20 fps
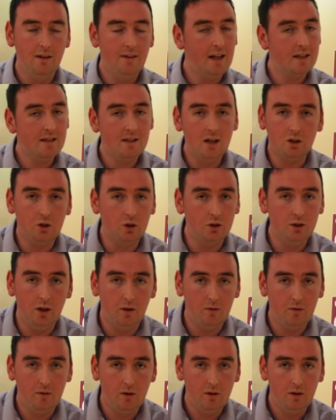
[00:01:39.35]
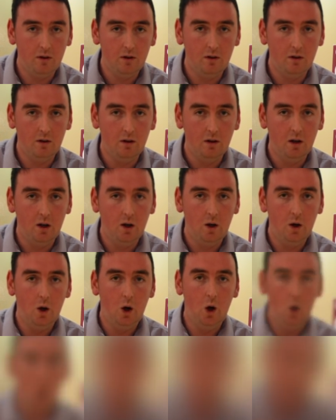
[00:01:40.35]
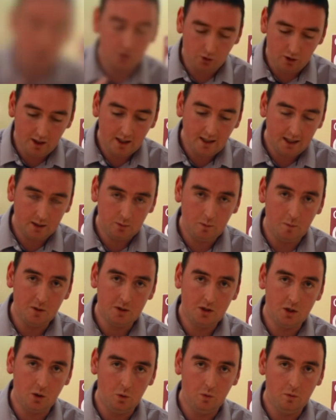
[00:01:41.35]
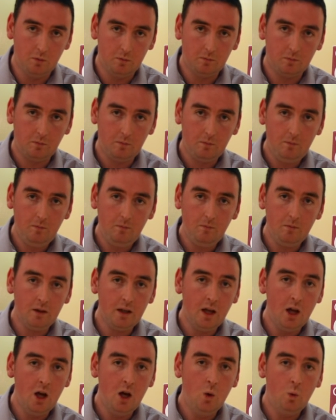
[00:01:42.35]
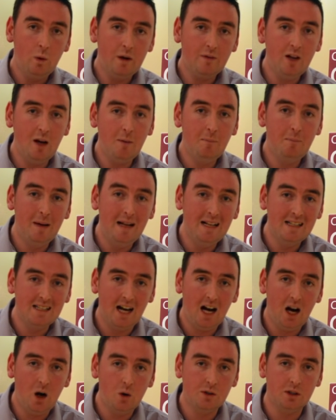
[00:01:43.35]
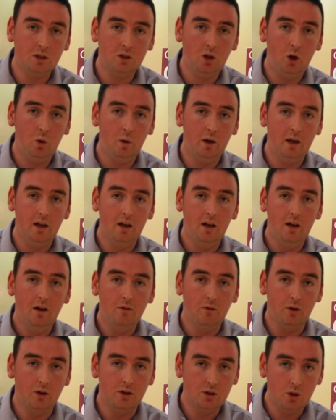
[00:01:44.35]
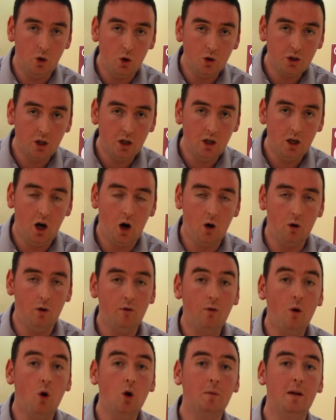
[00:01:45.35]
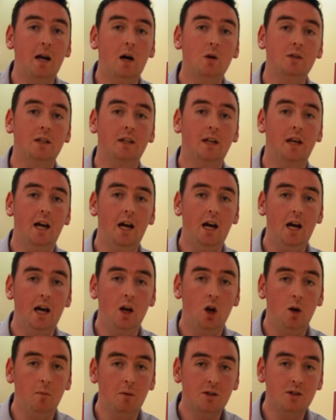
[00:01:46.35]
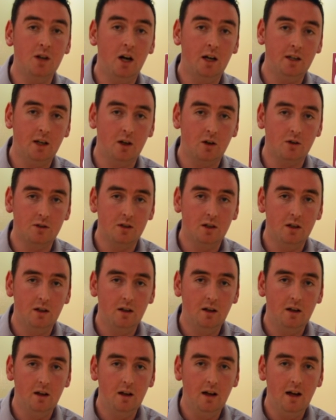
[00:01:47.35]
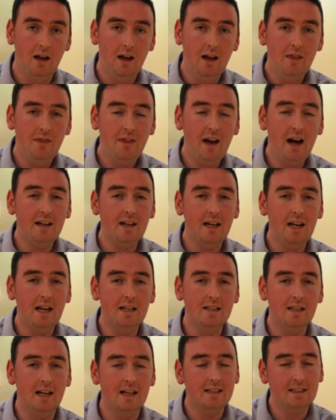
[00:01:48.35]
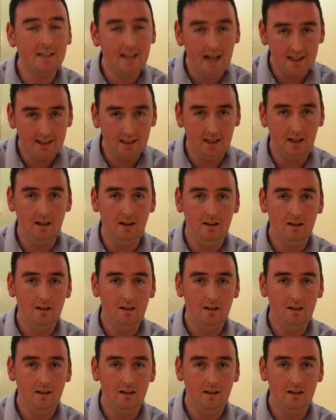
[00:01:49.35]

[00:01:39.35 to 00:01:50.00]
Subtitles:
That's not good enough. There's 3 things we must do. We have not built a house in Galway for social or affordable housing in almost 9 years. That is a scandal.